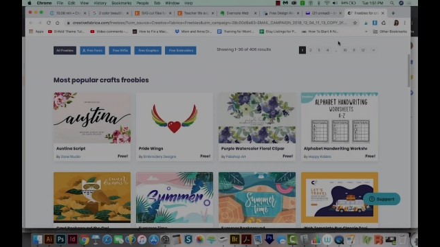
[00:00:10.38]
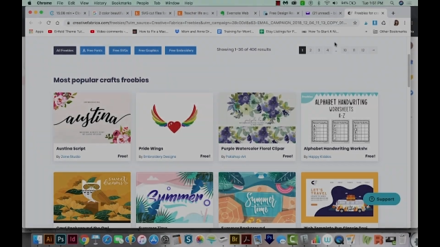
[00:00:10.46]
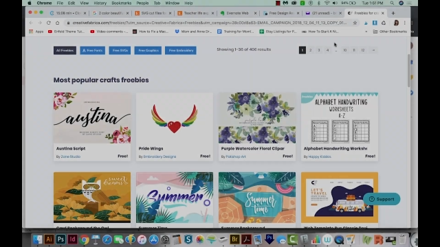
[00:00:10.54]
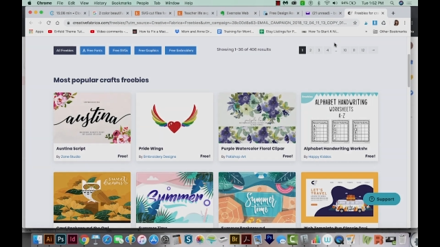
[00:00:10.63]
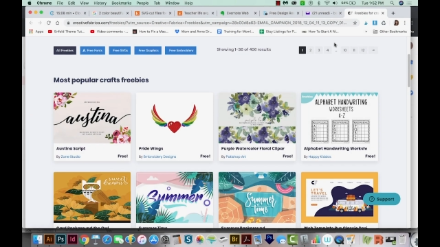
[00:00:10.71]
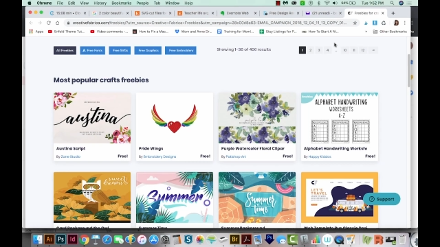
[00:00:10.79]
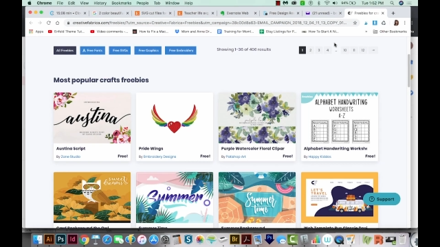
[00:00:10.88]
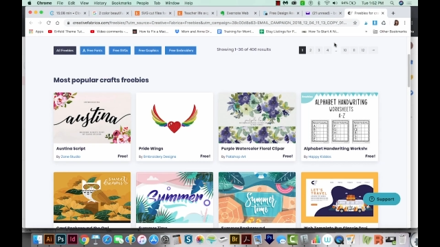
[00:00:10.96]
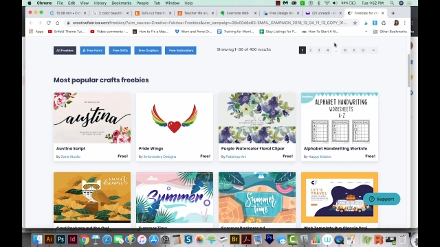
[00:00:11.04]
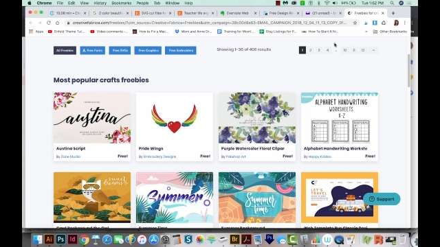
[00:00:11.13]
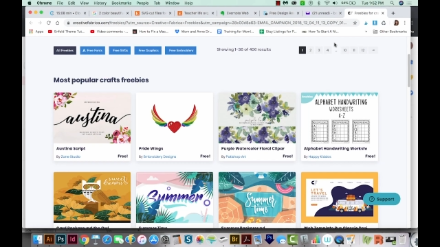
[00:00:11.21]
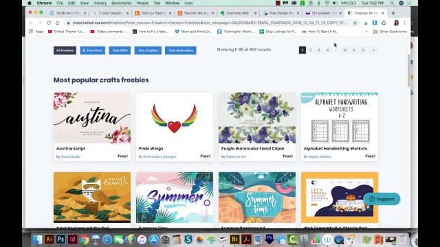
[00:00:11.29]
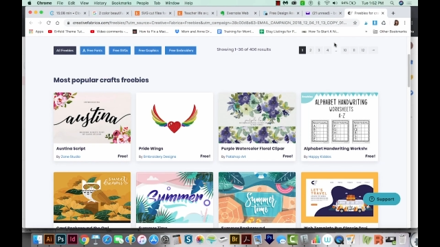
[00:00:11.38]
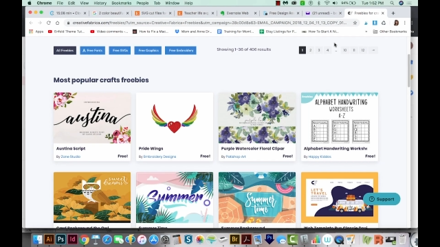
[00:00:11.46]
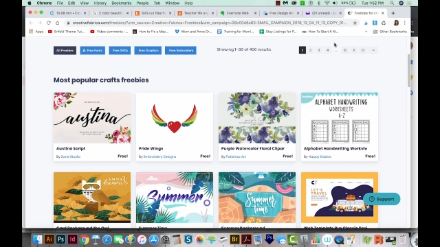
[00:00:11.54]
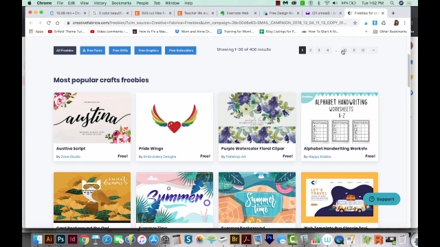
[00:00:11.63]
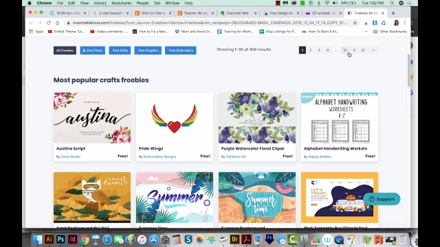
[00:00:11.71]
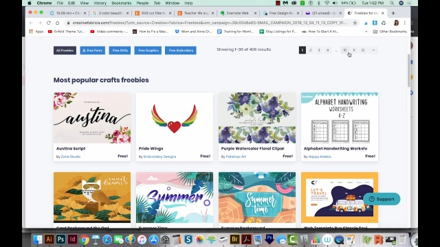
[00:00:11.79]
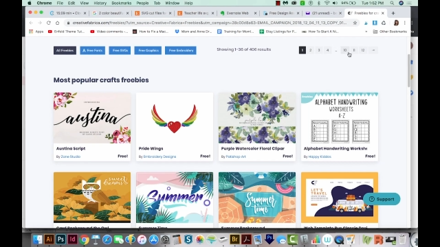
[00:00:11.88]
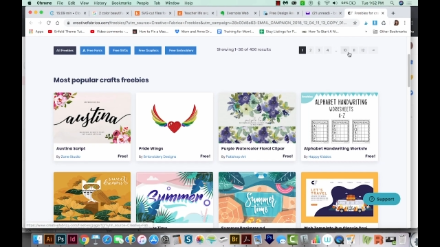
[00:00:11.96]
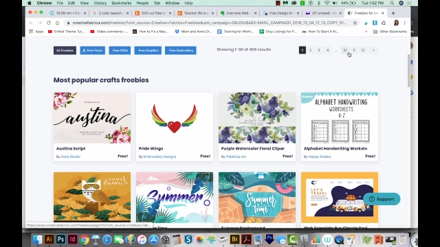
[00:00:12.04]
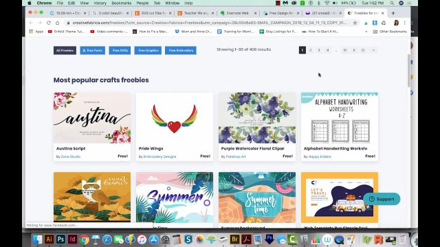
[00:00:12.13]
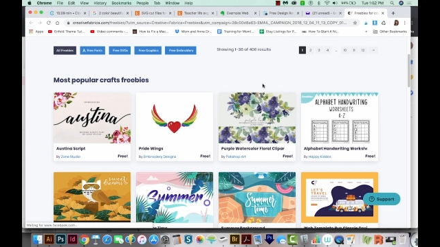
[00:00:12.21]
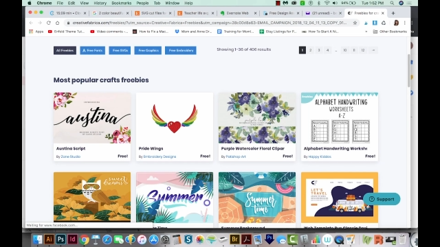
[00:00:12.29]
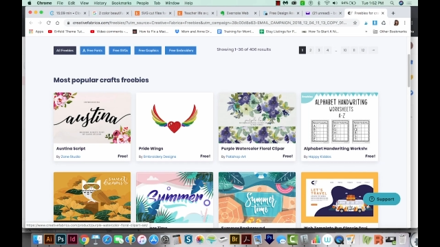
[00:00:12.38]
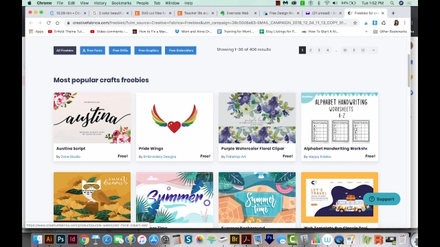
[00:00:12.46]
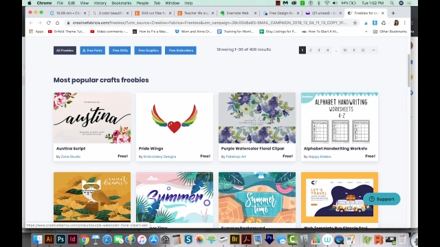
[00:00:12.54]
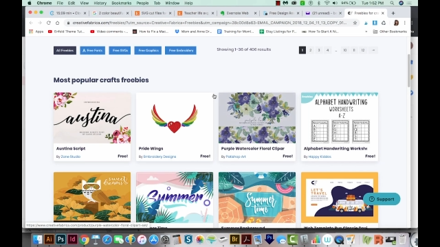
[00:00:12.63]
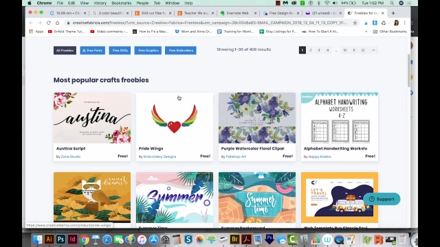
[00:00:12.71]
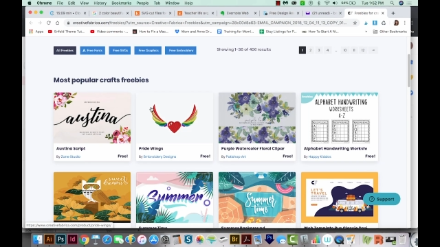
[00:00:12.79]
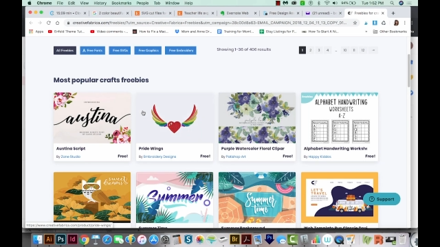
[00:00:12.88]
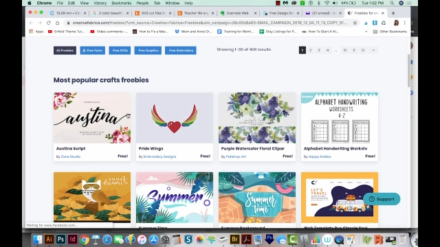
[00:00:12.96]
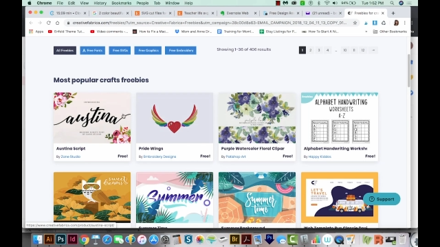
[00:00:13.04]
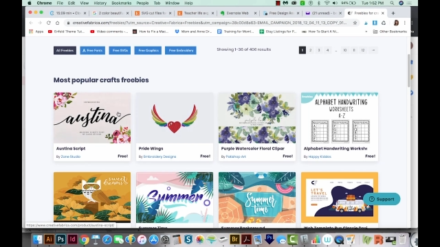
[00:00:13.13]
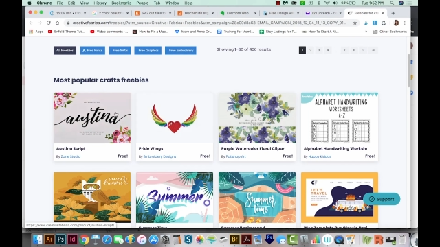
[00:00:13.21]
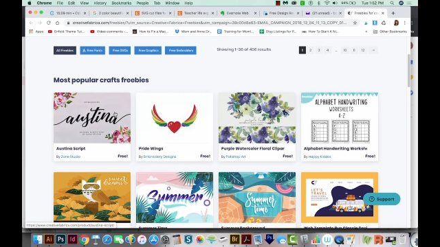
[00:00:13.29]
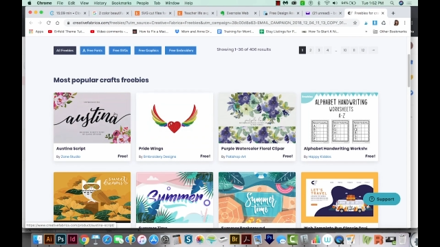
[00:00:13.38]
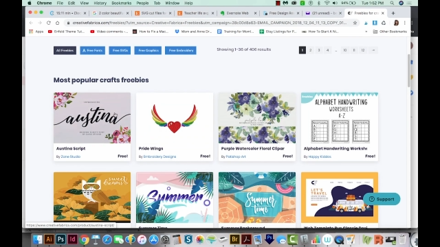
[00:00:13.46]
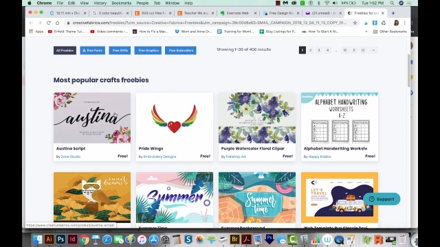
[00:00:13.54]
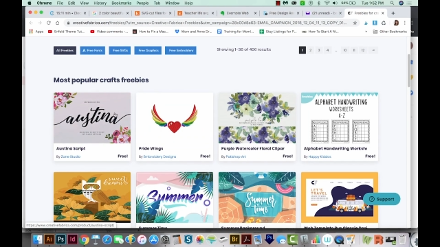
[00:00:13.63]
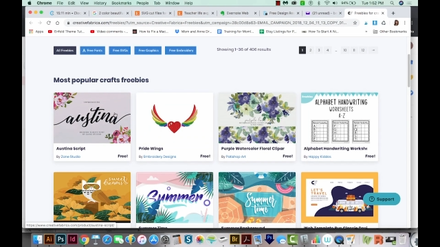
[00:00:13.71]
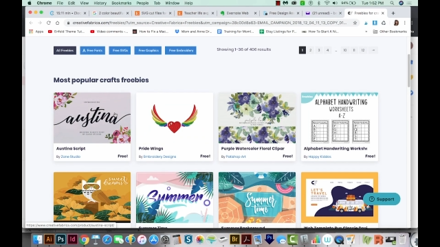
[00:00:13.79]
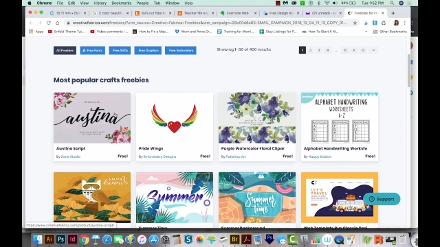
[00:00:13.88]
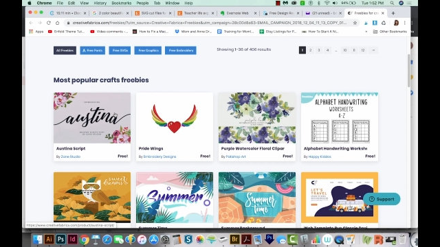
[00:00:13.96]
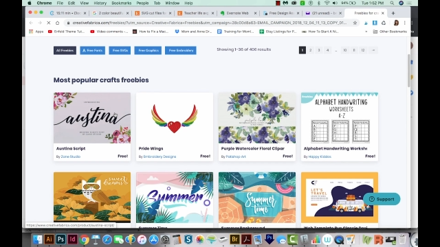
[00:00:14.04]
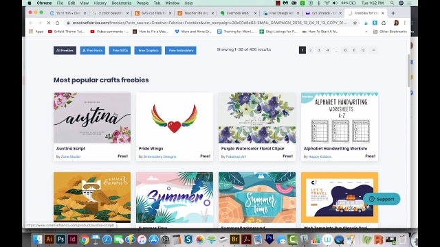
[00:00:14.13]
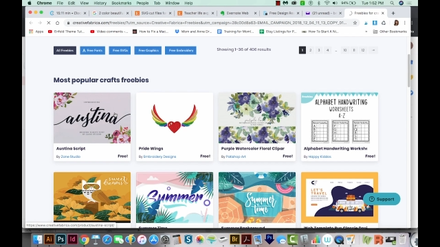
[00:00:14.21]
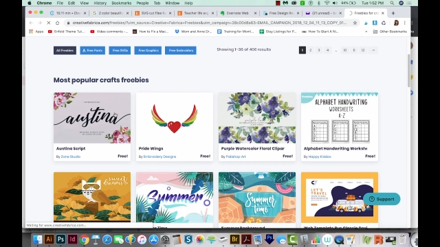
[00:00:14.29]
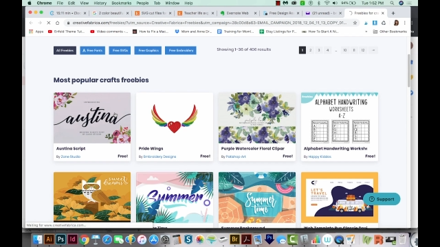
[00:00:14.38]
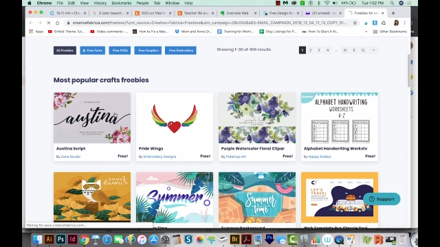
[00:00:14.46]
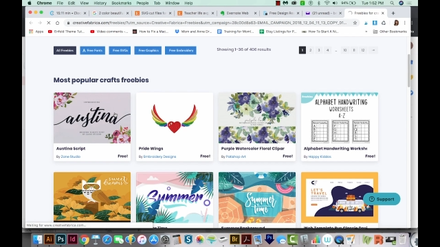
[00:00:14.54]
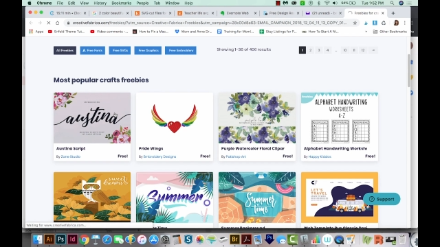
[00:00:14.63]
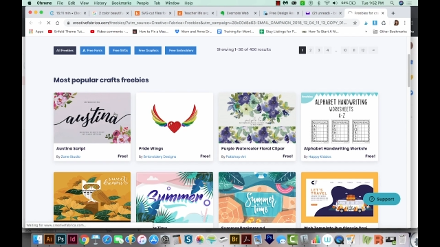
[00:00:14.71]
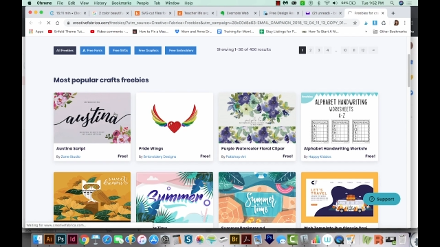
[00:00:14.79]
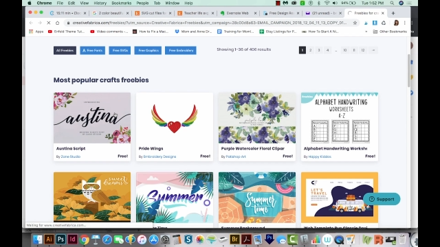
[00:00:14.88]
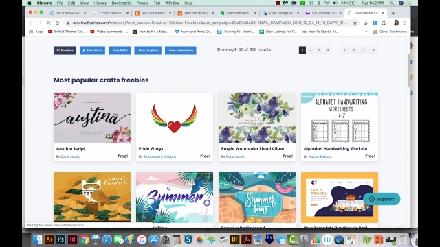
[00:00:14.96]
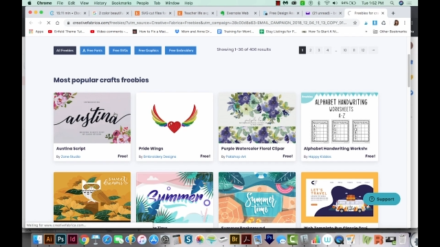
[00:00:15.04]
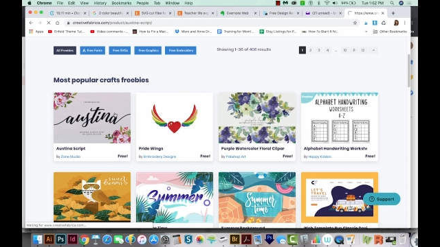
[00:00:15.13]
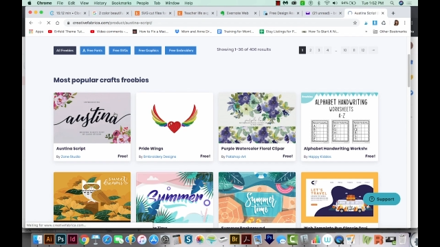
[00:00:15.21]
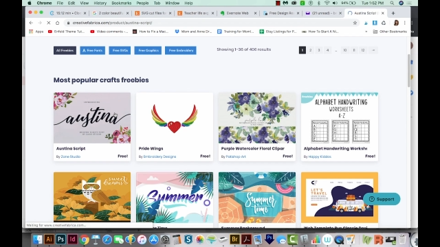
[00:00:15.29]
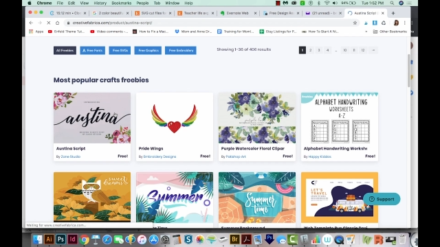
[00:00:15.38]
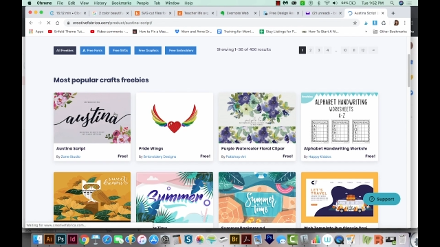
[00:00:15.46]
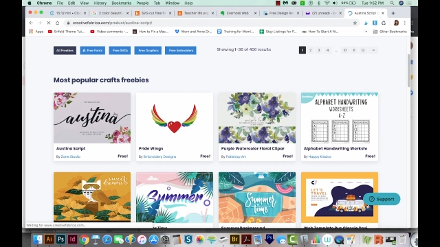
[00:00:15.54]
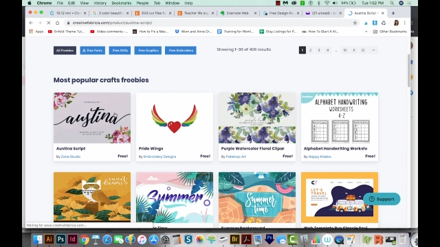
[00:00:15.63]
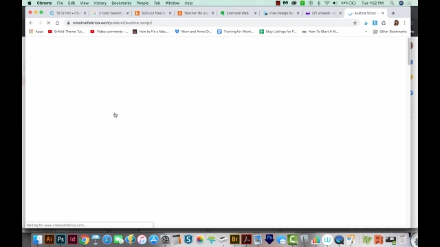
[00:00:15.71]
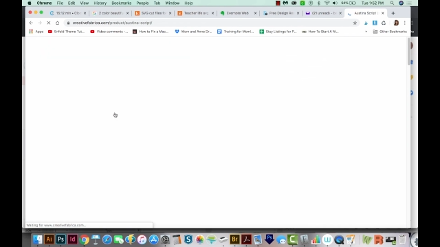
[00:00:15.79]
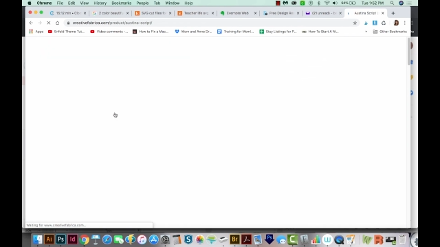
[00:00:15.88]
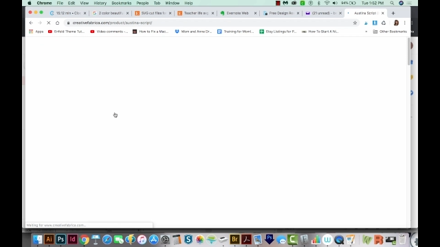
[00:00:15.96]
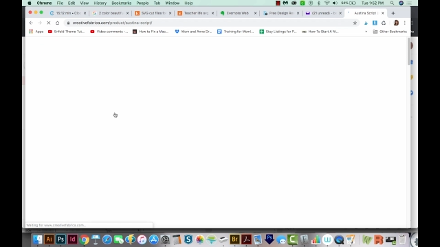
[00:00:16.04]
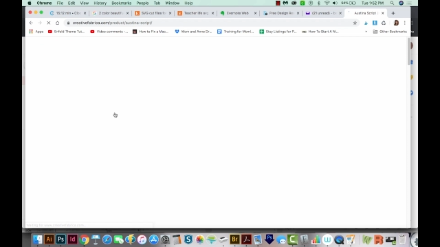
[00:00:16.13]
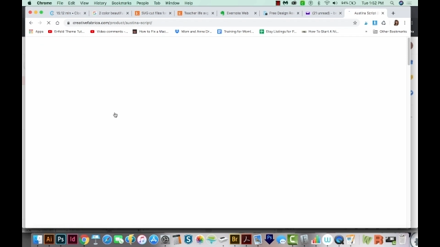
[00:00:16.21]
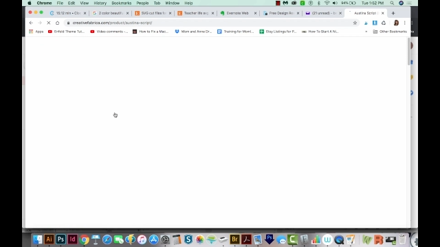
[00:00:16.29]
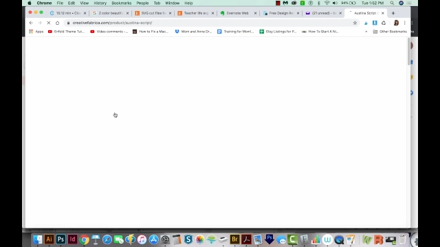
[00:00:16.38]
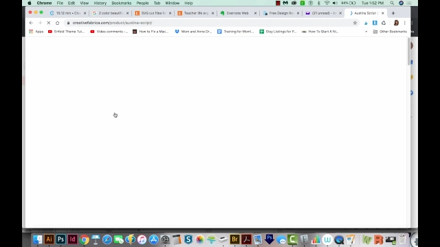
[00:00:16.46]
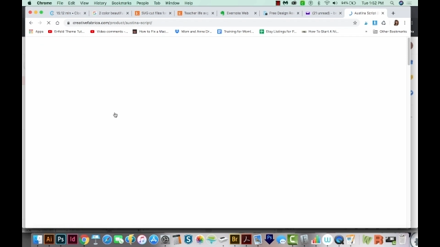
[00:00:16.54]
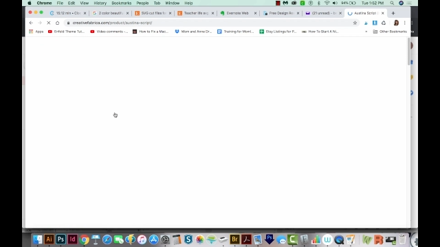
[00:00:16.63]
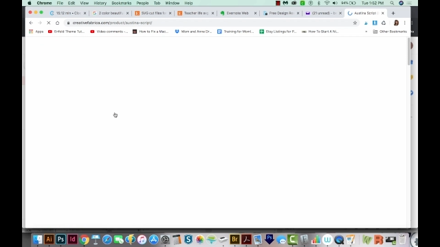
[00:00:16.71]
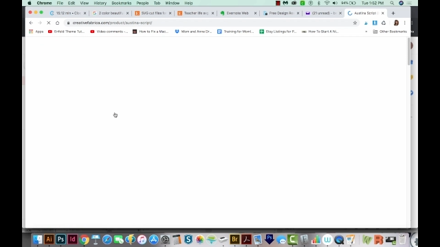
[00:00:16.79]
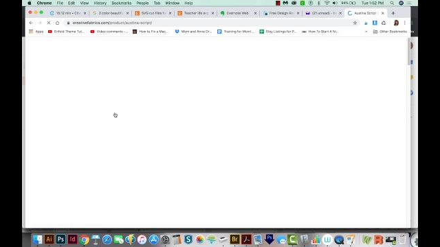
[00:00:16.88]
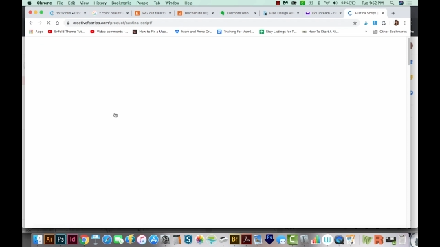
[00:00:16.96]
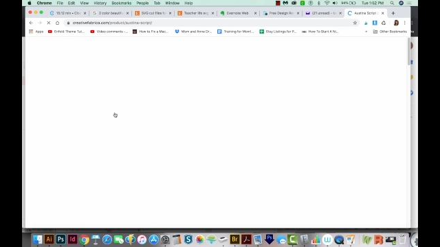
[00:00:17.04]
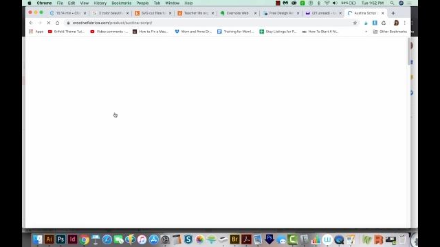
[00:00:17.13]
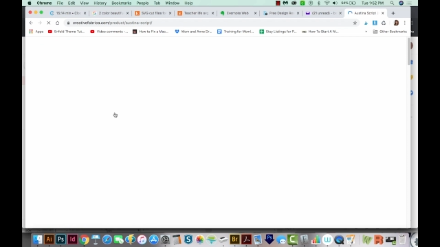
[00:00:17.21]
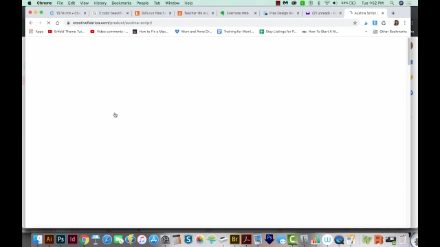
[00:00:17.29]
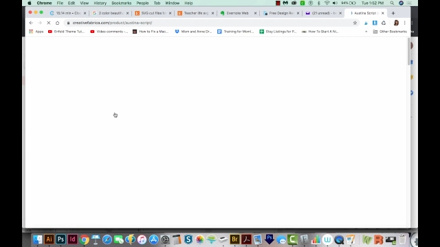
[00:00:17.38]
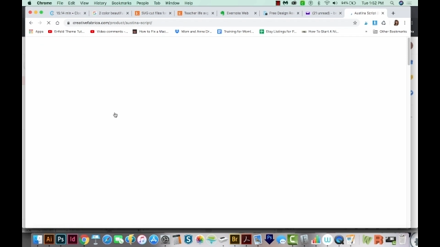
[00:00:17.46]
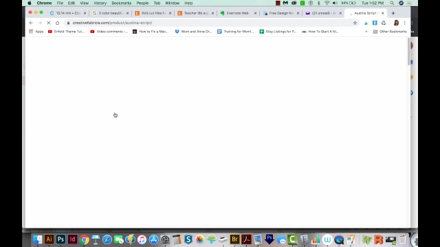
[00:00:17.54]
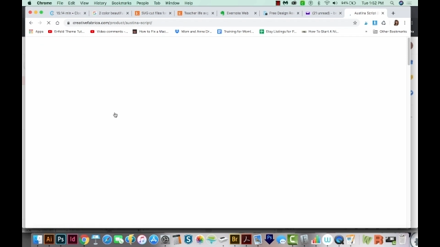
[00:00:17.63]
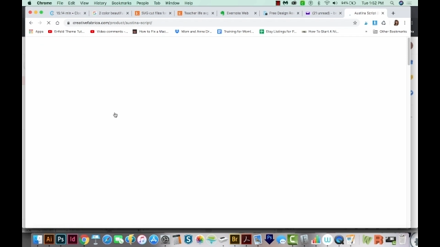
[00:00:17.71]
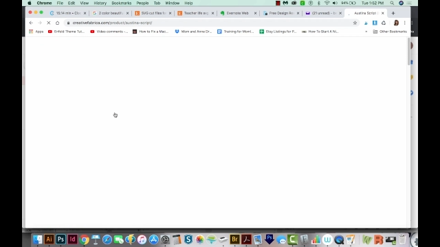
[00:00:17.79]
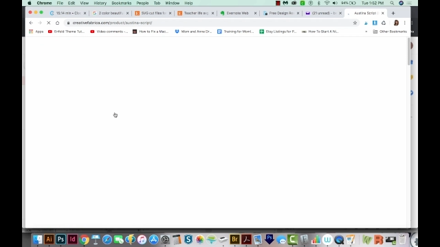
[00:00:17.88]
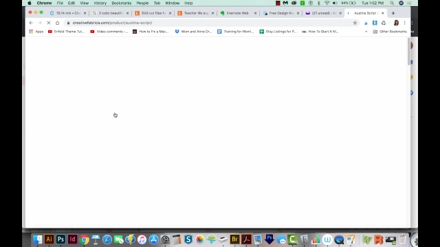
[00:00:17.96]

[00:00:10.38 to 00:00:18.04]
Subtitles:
Nobody's mouth can be seen.